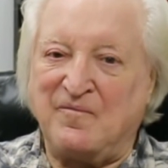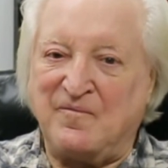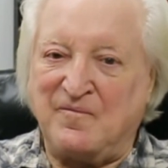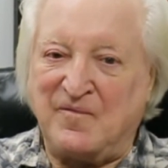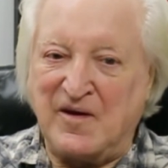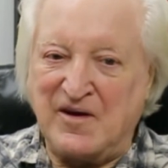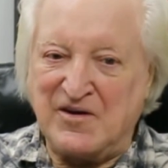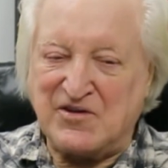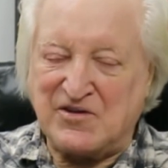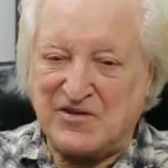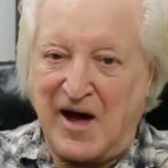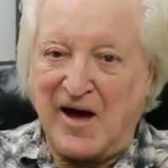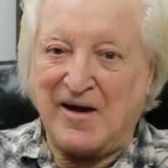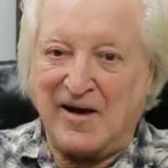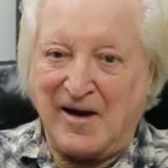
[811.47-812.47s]
finished
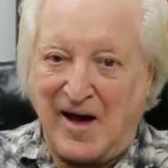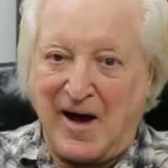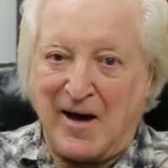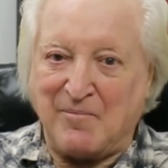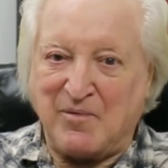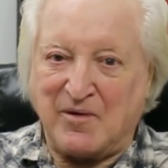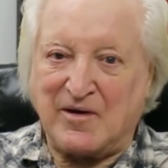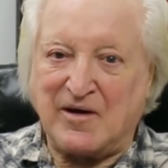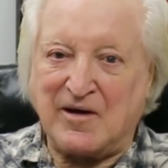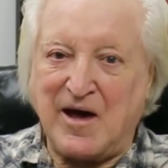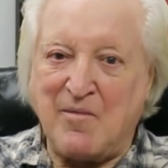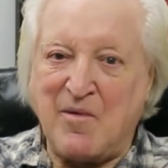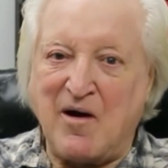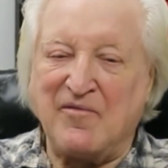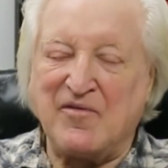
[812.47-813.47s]
that lap, came
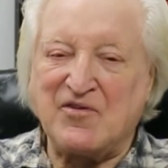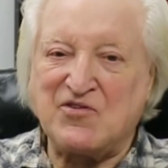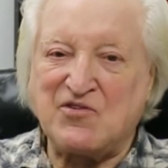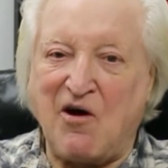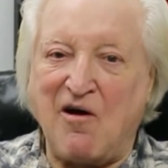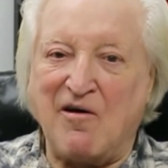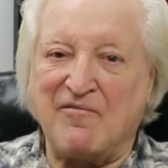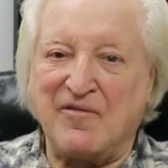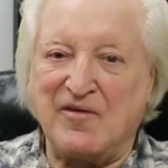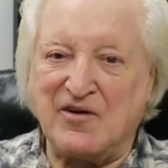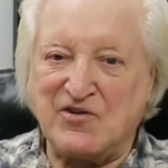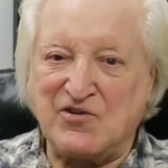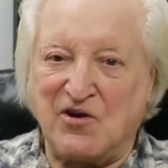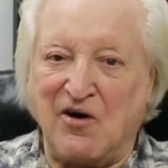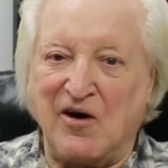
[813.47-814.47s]
over the start
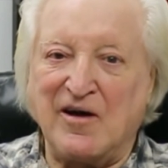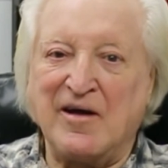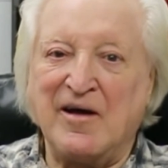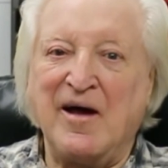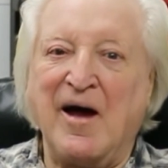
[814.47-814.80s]
finish line